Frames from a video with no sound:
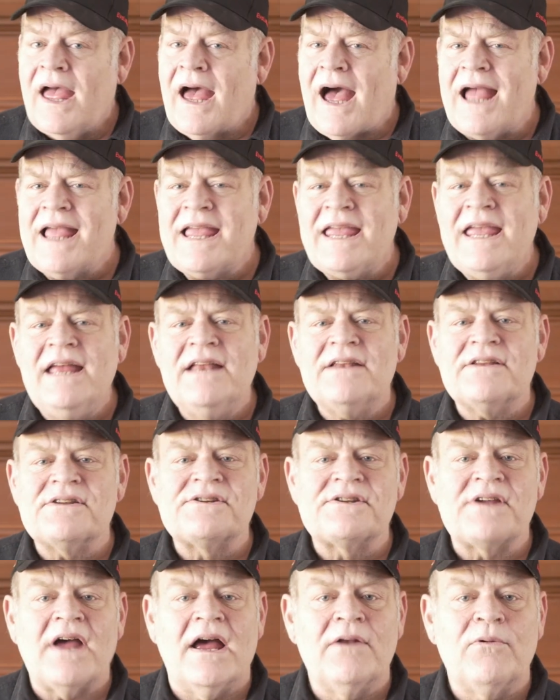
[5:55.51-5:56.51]
I can't
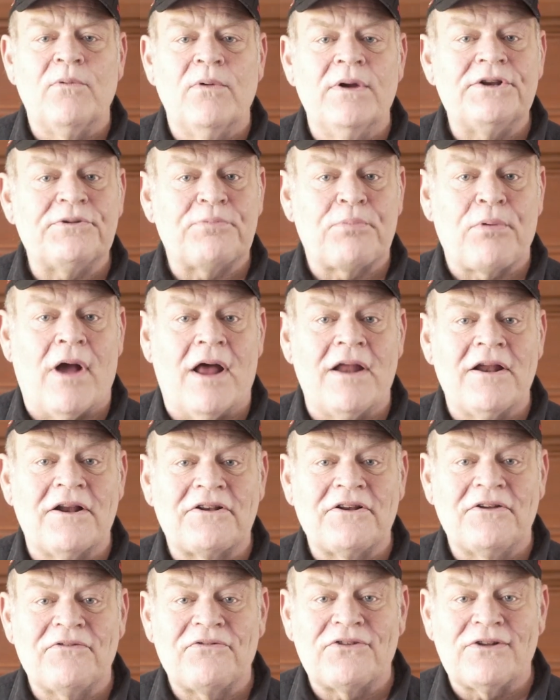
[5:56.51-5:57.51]
decide which
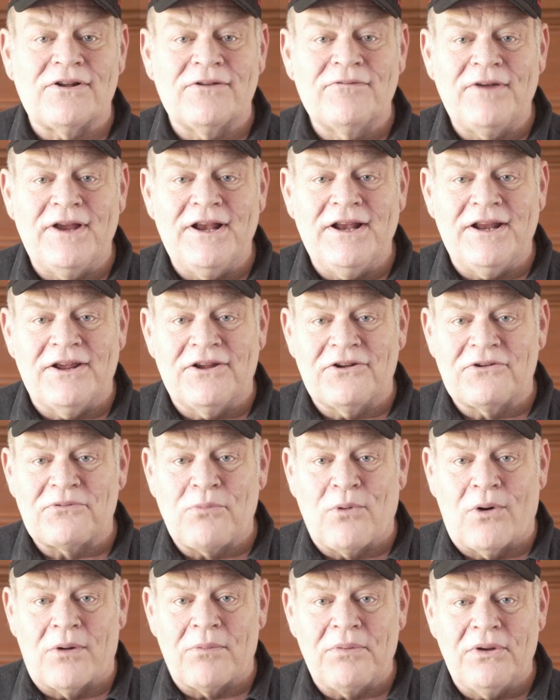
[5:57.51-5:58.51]
product of Slovenia is
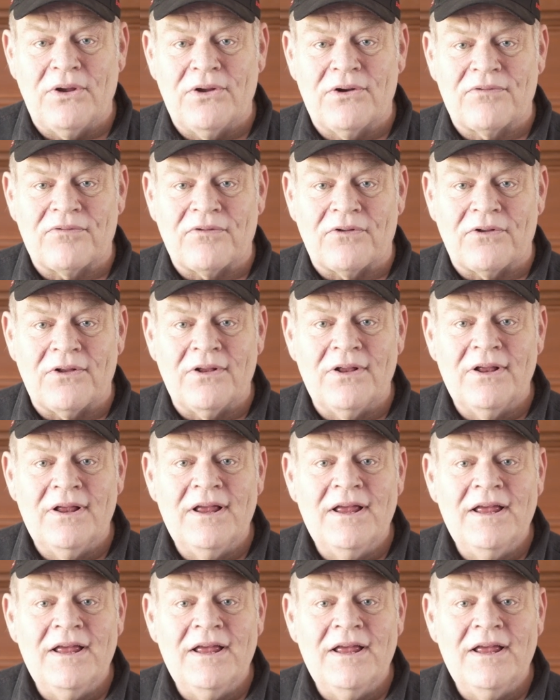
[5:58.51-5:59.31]
more beautiful,